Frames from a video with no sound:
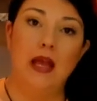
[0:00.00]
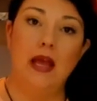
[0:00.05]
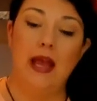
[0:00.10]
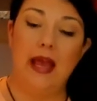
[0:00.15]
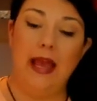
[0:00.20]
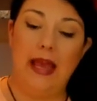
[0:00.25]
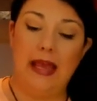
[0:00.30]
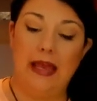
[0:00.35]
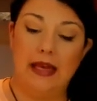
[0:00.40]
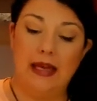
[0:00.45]

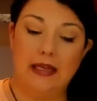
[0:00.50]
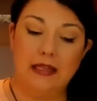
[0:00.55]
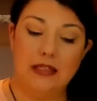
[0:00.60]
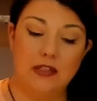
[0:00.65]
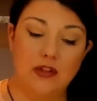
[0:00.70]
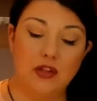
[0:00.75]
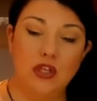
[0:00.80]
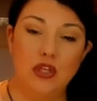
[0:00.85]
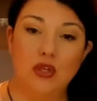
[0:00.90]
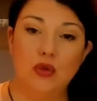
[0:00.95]
And
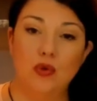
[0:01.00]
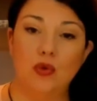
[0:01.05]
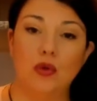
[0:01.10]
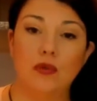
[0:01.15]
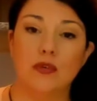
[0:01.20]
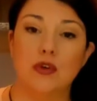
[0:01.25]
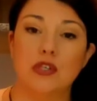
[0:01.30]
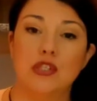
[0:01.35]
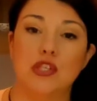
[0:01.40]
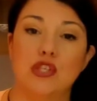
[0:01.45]
the
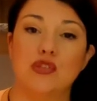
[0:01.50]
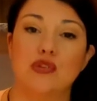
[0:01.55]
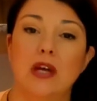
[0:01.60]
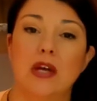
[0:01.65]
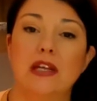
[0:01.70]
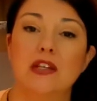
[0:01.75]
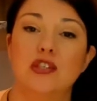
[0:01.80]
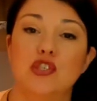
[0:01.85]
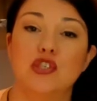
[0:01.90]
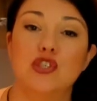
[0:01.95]
universe is
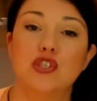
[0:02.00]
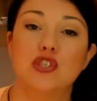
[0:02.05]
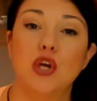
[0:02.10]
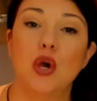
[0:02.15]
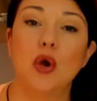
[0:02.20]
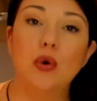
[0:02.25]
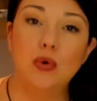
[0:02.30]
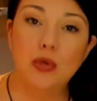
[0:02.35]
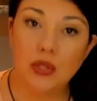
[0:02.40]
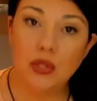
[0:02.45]
trying to
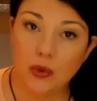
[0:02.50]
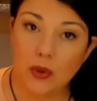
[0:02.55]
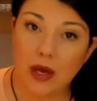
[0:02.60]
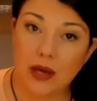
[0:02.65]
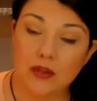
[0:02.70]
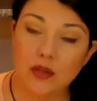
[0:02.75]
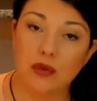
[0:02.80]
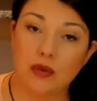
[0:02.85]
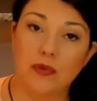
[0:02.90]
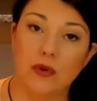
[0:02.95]
show you how
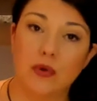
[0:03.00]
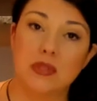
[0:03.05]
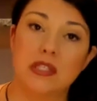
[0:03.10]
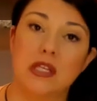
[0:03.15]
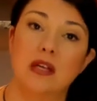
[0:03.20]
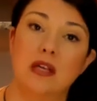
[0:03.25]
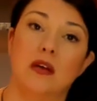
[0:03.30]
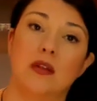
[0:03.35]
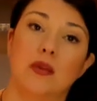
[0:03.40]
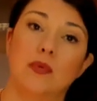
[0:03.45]
you're
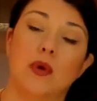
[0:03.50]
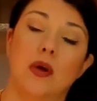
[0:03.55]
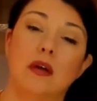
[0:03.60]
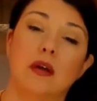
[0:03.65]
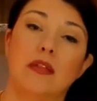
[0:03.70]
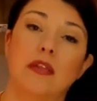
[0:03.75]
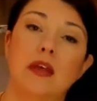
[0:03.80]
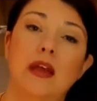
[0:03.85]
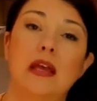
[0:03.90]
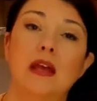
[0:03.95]
focusing on the wrong
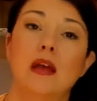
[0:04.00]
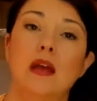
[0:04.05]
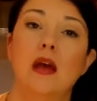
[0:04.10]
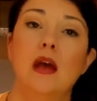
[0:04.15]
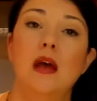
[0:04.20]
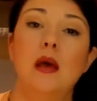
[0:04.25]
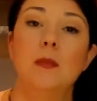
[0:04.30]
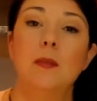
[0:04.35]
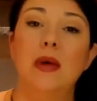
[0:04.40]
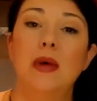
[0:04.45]
thing.
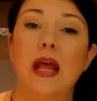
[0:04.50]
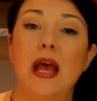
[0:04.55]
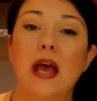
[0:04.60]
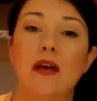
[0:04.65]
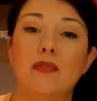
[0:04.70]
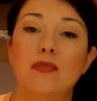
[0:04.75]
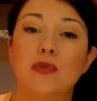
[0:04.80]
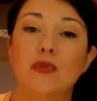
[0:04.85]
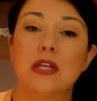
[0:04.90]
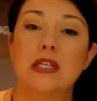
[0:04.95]
But
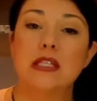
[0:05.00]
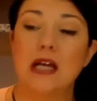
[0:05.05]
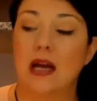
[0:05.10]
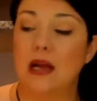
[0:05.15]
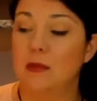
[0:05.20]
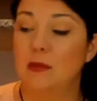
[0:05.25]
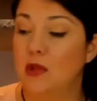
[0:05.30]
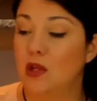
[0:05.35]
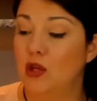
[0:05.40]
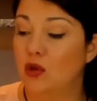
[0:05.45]
every
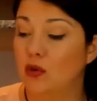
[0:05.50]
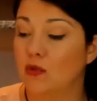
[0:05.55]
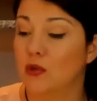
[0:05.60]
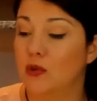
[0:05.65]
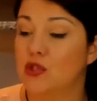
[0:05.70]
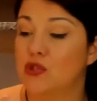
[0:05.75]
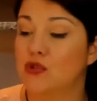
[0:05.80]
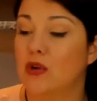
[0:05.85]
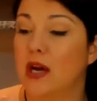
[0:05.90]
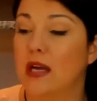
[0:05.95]
time the
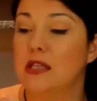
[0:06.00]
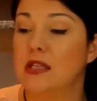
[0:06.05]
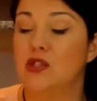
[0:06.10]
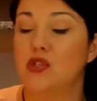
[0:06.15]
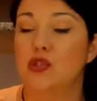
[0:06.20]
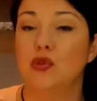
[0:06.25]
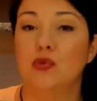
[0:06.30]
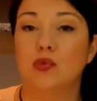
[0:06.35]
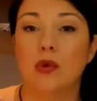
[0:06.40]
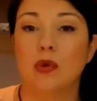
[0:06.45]
universe tries
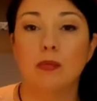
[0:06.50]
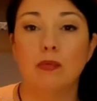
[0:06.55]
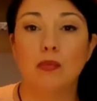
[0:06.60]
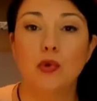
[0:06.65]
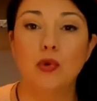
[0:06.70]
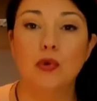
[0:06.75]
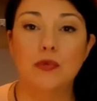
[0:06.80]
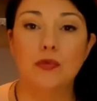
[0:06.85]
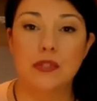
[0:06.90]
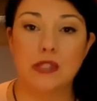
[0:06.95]
to
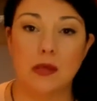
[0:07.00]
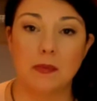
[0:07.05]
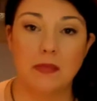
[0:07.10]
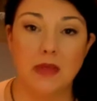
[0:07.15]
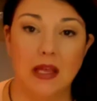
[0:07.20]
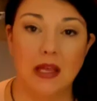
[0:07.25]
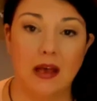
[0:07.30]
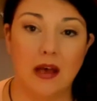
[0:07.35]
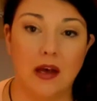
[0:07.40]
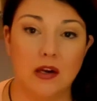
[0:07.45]
remove
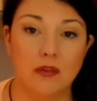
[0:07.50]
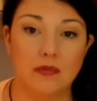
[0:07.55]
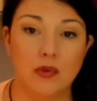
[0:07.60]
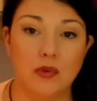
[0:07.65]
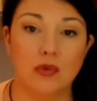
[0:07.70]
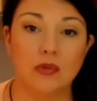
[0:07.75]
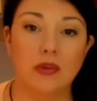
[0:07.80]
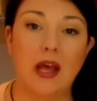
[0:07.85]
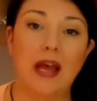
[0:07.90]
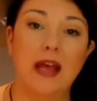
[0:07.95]
something out of
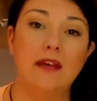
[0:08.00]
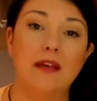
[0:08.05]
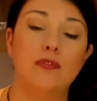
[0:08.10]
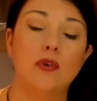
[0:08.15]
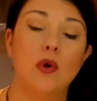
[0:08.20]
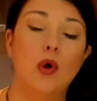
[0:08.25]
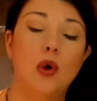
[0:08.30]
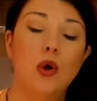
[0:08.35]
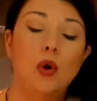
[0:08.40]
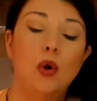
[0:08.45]
your life
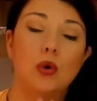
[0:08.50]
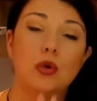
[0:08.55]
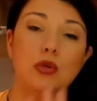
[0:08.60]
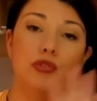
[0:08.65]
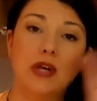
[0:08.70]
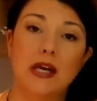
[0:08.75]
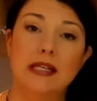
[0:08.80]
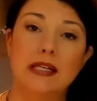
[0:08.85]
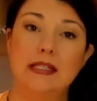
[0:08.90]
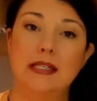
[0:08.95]
or
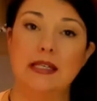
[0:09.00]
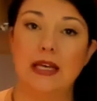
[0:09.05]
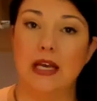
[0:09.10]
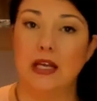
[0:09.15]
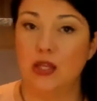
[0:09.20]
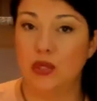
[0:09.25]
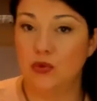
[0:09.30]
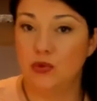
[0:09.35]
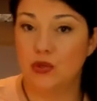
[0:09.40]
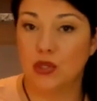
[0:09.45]
tries to get
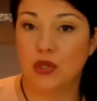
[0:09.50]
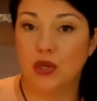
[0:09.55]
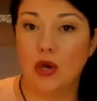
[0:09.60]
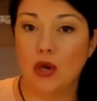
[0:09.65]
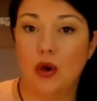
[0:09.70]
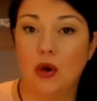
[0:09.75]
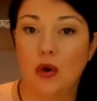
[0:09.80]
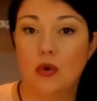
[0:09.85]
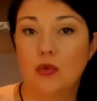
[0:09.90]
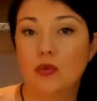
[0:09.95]
you to
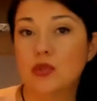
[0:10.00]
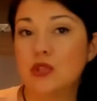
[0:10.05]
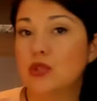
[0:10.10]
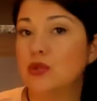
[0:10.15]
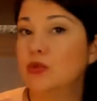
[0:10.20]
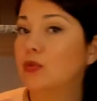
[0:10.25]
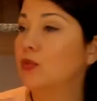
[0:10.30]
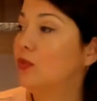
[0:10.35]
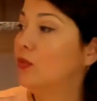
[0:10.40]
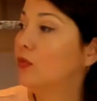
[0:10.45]
go
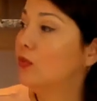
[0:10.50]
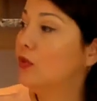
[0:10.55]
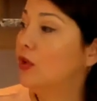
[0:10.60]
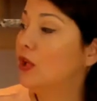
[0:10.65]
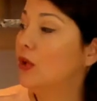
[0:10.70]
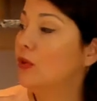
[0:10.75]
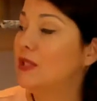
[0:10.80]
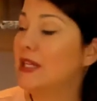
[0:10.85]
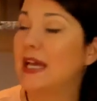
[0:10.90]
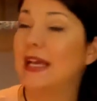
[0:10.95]
to, you
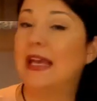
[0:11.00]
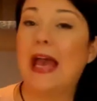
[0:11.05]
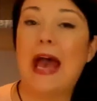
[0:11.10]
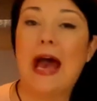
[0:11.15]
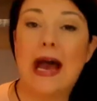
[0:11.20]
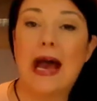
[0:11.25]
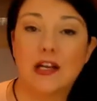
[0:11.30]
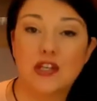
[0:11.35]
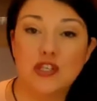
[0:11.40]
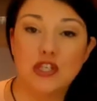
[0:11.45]
know, take
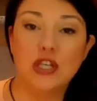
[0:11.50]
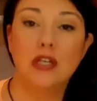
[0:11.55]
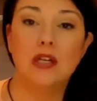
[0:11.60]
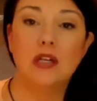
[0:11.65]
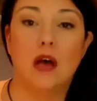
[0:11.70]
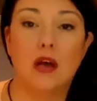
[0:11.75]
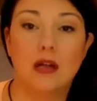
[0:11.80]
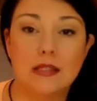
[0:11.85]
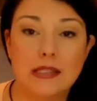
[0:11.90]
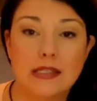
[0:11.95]
action
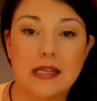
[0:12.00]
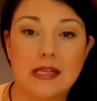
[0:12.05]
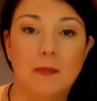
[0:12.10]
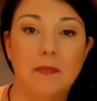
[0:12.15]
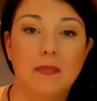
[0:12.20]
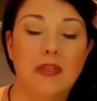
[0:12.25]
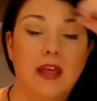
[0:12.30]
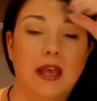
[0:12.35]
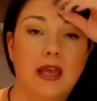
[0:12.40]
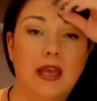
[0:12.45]
on
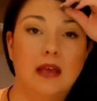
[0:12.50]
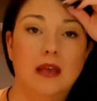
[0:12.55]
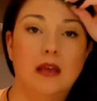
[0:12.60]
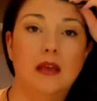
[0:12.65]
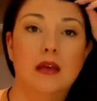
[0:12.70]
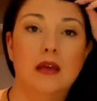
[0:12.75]
something,